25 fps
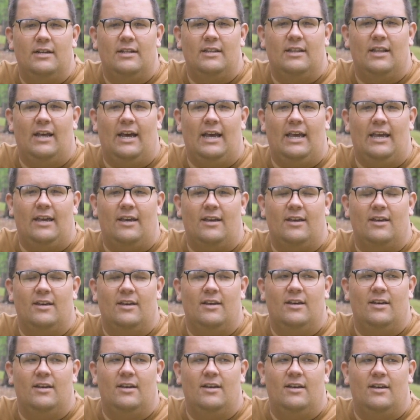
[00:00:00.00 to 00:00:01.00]
Like,
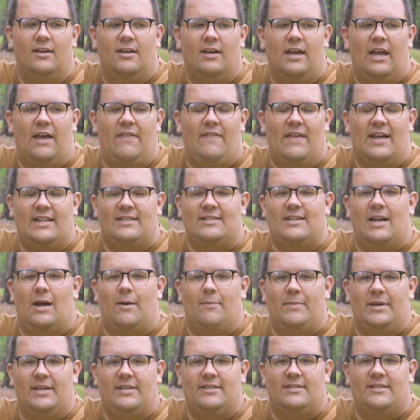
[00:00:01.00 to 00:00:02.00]
and that's not
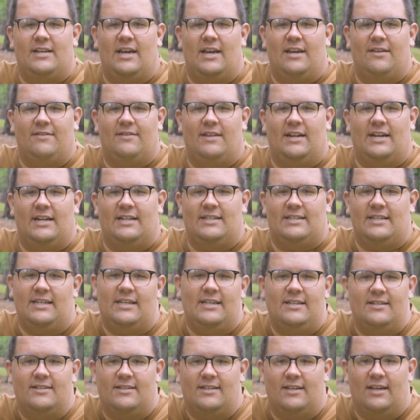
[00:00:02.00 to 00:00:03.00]
me saying that it's
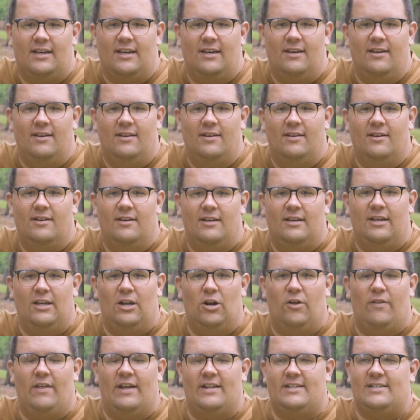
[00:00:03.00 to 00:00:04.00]
easy. You
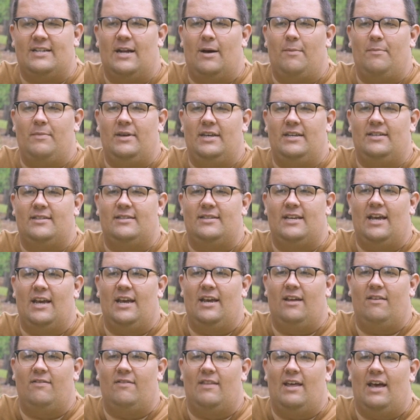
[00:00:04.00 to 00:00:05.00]
know, that's not me
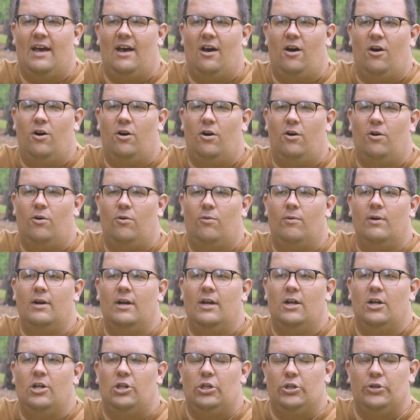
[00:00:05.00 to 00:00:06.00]
saying that, oh,
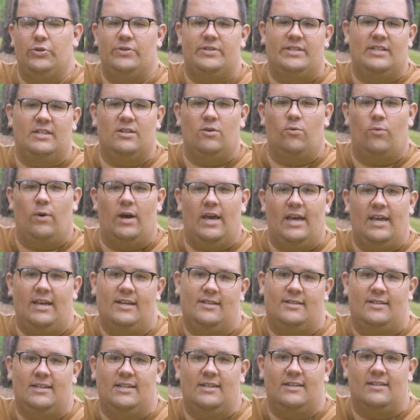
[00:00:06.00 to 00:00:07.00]
losing the weight
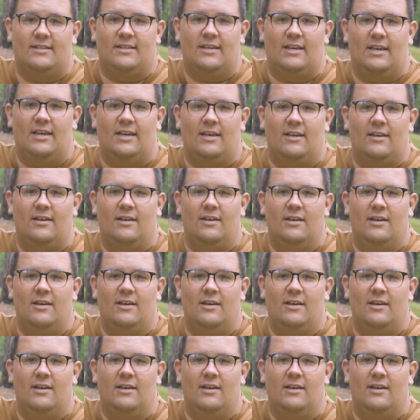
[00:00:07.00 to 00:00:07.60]
is easy.